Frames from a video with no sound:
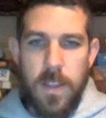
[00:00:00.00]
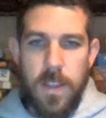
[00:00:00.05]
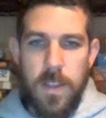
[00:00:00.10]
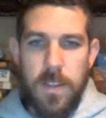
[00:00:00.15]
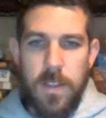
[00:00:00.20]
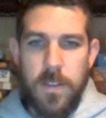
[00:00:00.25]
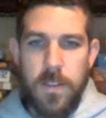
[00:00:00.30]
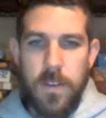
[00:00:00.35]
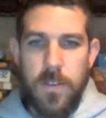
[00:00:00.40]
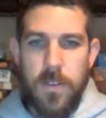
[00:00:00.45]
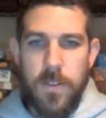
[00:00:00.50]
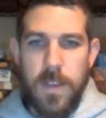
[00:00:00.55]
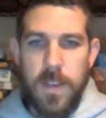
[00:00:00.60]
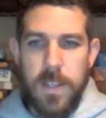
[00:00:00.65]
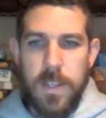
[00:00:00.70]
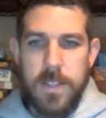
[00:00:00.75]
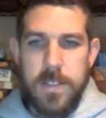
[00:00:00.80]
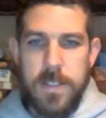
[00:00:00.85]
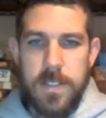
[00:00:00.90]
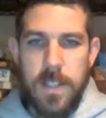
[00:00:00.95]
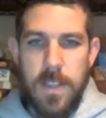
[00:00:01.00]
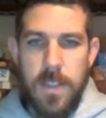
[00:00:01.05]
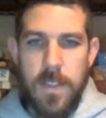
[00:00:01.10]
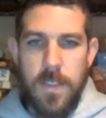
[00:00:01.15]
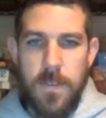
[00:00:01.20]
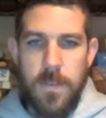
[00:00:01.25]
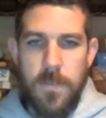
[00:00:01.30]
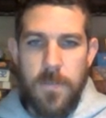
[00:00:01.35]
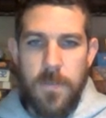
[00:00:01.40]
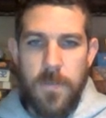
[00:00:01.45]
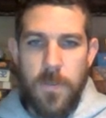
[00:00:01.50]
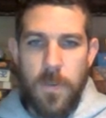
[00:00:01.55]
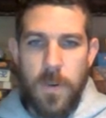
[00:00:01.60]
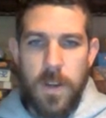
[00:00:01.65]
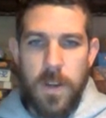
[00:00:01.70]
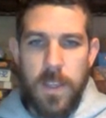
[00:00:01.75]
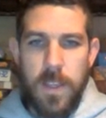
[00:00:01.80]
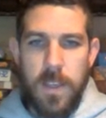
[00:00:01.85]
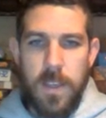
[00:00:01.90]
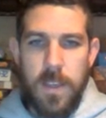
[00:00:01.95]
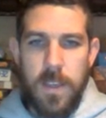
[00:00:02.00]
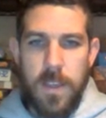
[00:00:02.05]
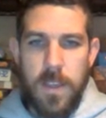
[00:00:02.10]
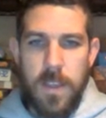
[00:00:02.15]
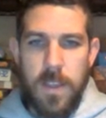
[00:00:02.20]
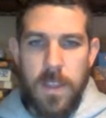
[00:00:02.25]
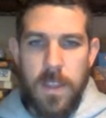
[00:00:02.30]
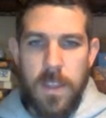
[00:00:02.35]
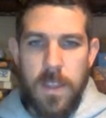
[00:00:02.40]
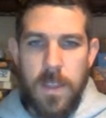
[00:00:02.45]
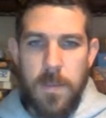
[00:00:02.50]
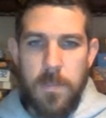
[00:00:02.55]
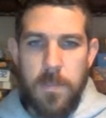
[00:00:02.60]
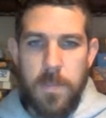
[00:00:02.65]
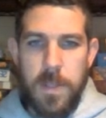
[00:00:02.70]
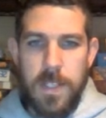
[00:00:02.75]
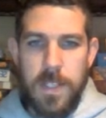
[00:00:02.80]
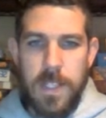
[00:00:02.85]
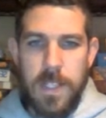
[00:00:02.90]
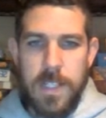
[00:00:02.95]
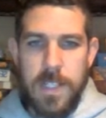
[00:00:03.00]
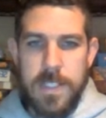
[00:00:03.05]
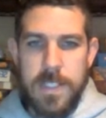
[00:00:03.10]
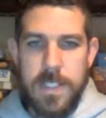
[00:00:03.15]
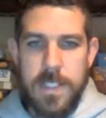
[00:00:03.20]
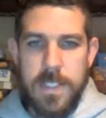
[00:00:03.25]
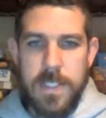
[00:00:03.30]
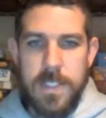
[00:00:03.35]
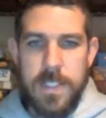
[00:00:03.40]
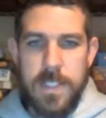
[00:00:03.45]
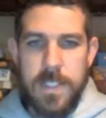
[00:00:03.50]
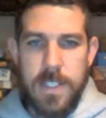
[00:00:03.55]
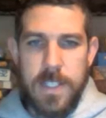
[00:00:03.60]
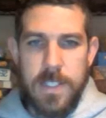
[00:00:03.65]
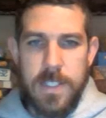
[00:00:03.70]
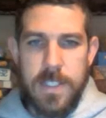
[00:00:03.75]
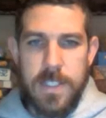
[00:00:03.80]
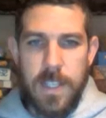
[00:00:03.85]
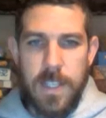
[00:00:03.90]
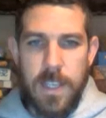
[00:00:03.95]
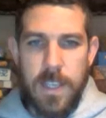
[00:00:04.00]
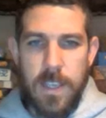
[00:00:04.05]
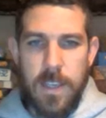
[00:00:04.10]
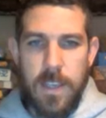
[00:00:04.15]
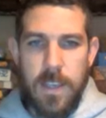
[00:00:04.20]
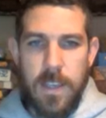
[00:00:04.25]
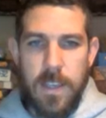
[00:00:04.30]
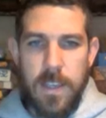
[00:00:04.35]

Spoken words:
degrees. The 40 plus the 60,